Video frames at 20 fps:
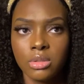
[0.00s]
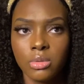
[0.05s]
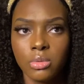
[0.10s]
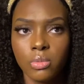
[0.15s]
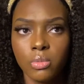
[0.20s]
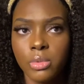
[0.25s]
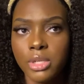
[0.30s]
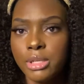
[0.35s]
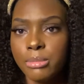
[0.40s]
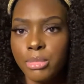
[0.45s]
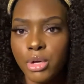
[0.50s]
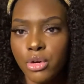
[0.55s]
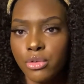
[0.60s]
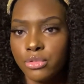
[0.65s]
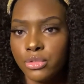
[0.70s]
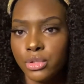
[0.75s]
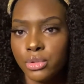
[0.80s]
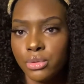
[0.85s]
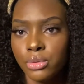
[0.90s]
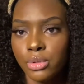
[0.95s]
we both
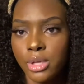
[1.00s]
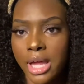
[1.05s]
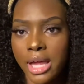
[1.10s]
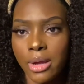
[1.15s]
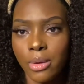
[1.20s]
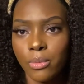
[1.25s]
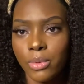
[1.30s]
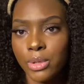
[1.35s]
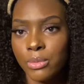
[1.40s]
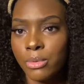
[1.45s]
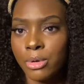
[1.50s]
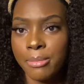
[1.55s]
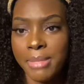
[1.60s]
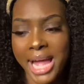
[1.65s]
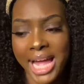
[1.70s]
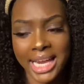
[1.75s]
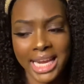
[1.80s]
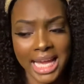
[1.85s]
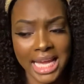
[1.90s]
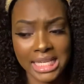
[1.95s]
knew that we were
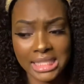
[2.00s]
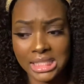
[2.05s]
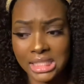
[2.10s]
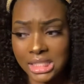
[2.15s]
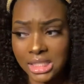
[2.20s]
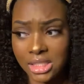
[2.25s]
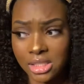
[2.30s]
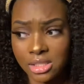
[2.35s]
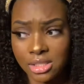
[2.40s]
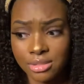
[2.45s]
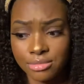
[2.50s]
badasses.